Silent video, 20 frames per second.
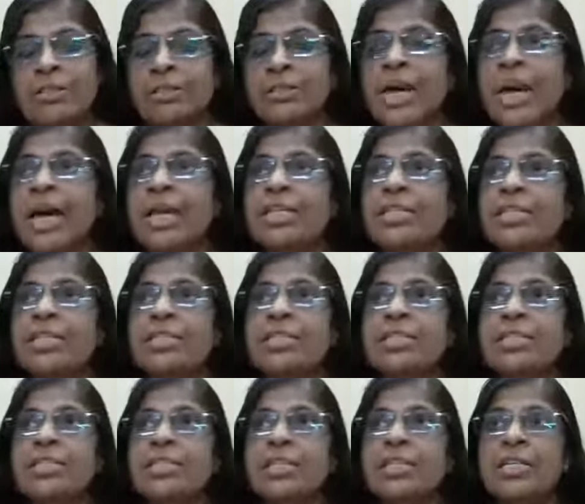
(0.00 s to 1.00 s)

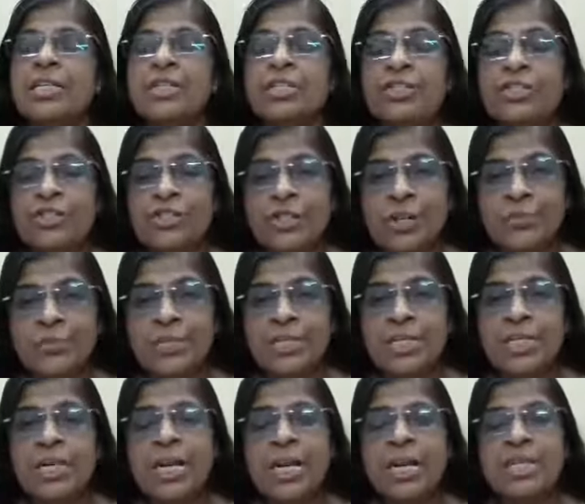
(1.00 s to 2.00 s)
scientist in
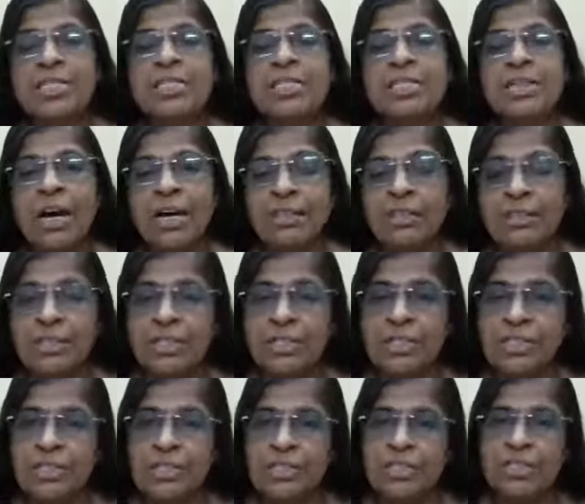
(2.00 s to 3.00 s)
Germany has done the
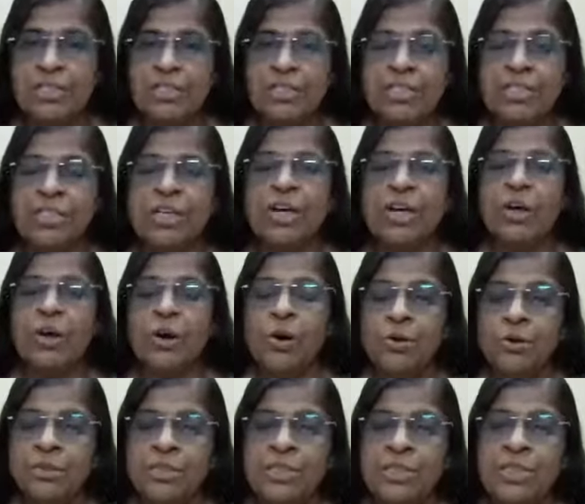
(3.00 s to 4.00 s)
research
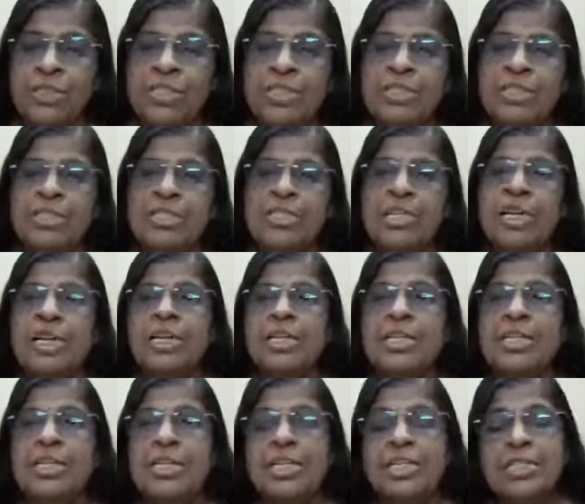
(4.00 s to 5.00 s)
on this.
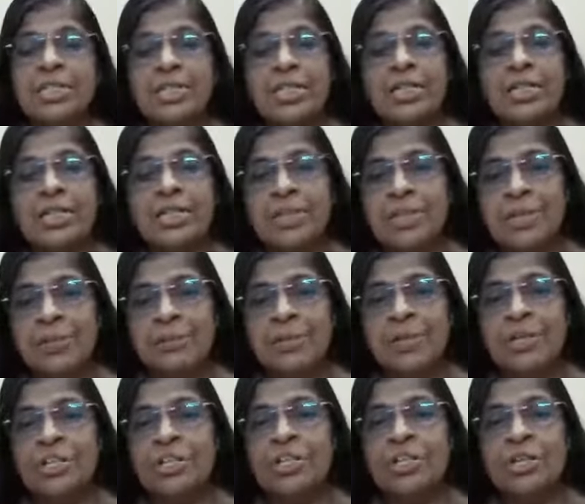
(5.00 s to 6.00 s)
He has taken the
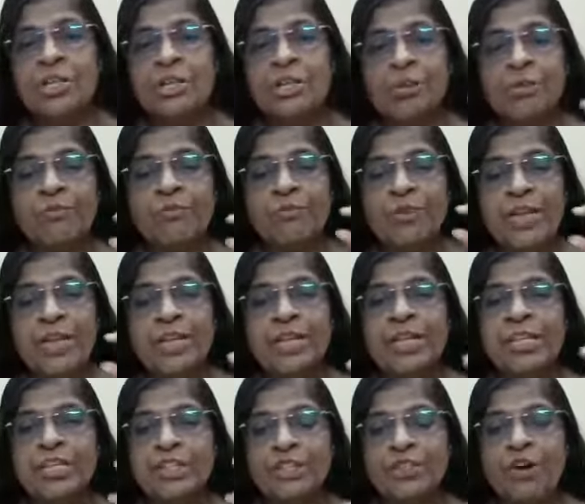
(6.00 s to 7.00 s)
pictures of
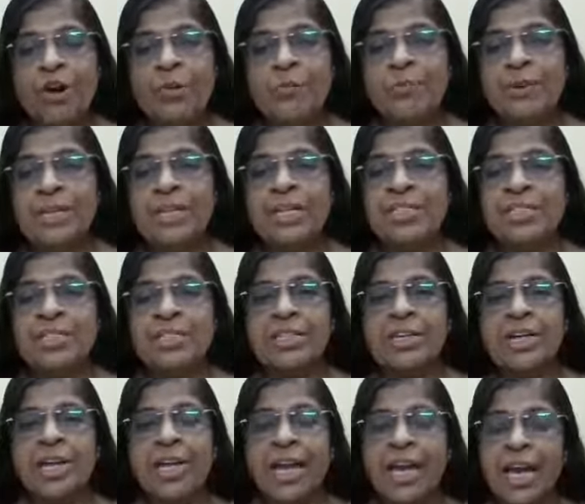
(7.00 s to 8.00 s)
various droplets,
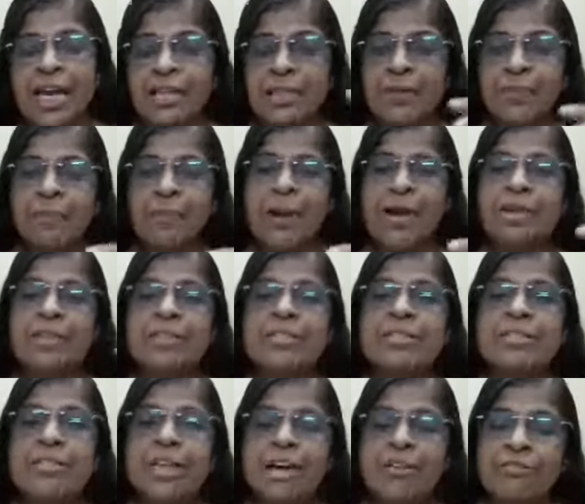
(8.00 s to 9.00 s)
and the
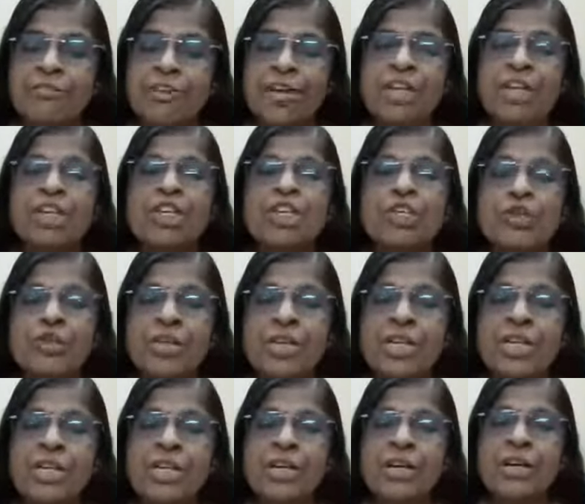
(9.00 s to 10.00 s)
patterns are very
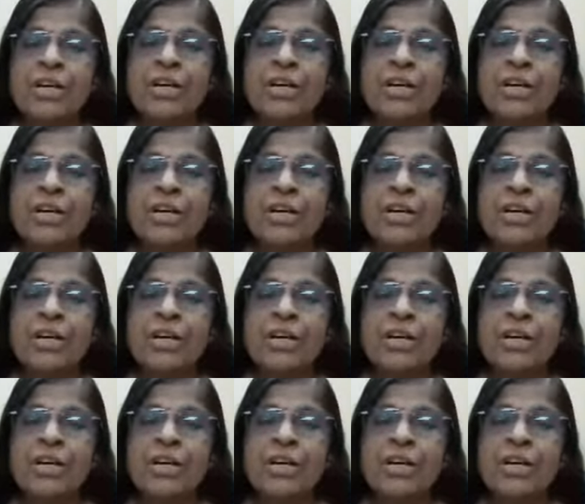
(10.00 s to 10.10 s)
unique